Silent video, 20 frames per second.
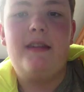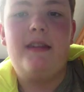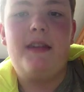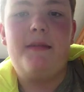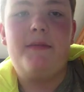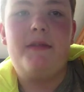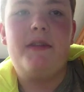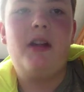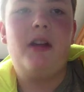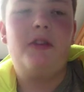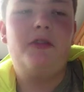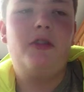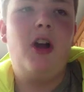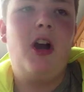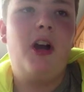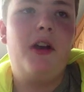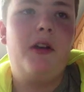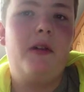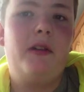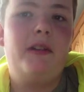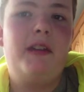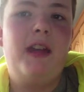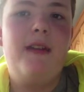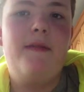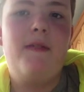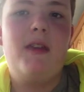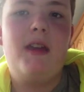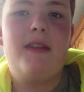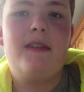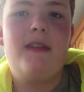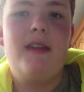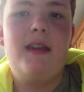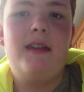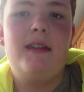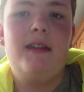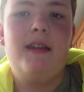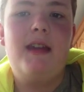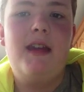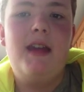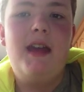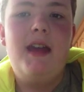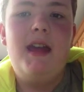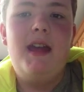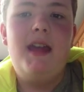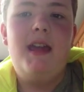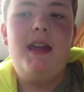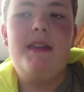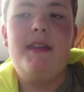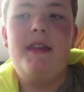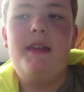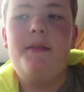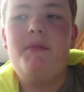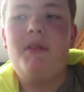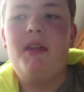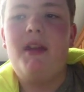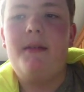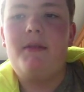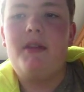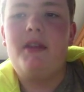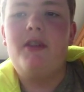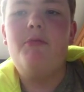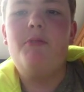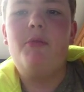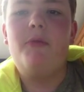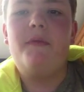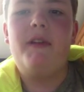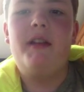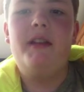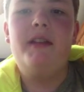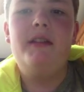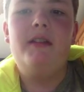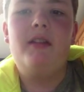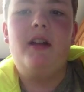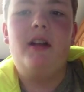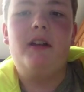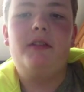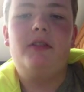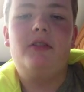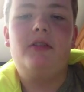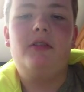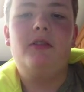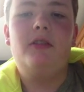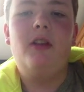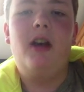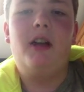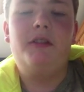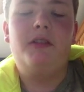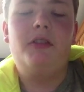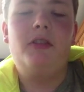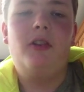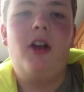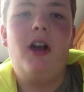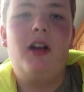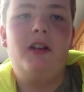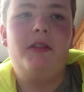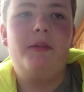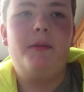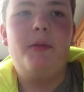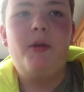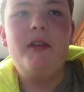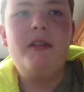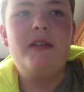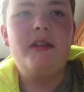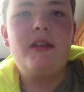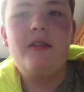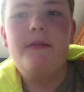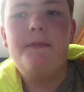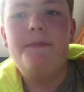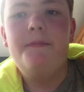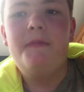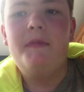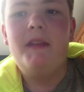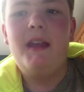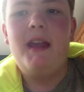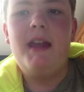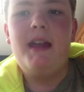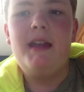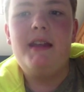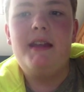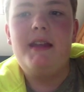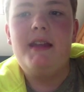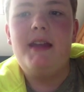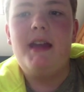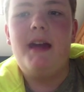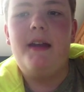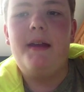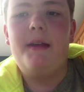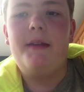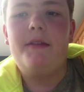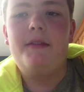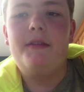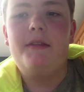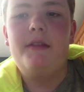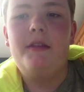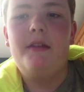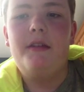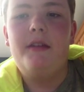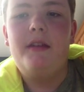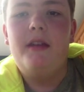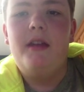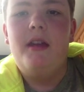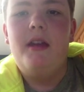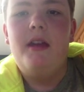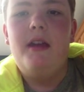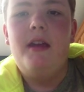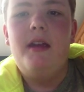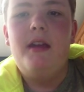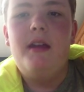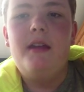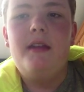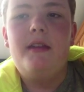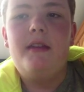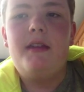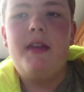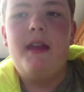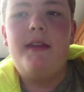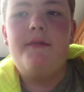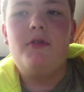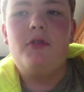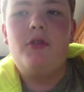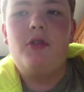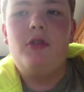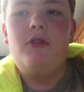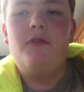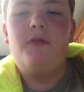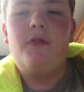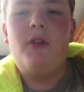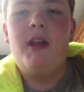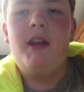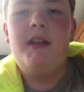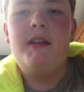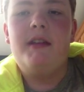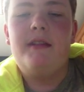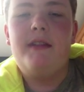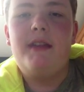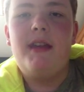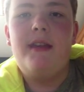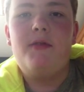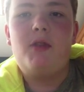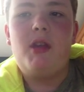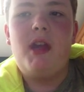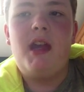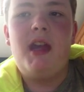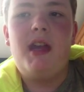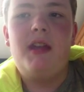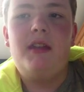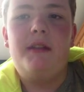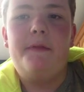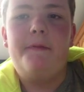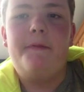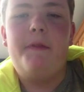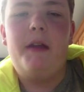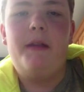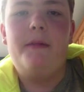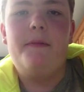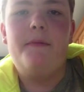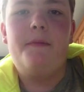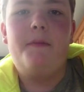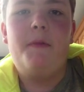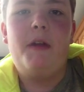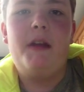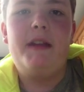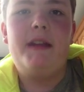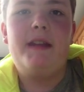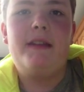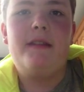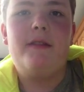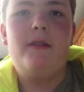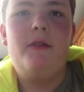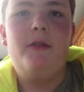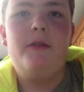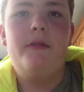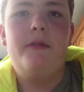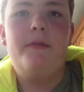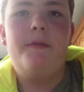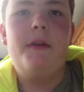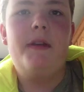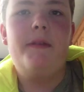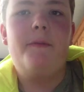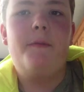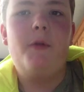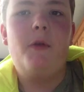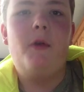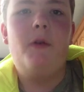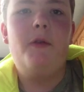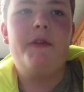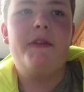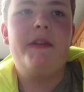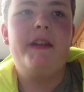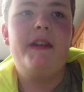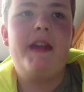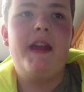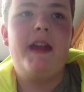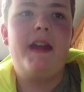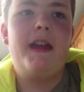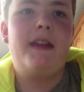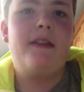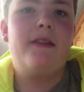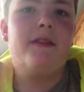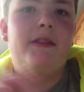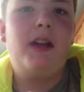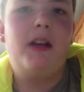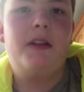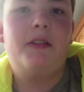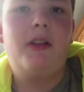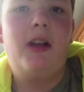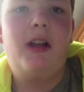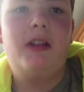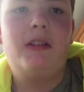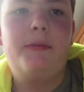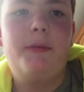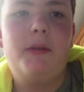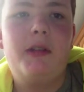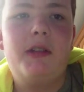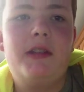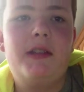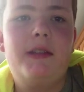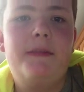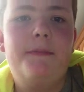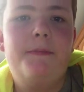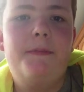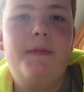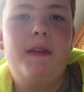His name's Dr. Otto Octavius, and he then becomes a supervillain, Dr. Octopus, and he has to save his girlfriend and save his aunt and fight for the whole city against Dr. Octopus.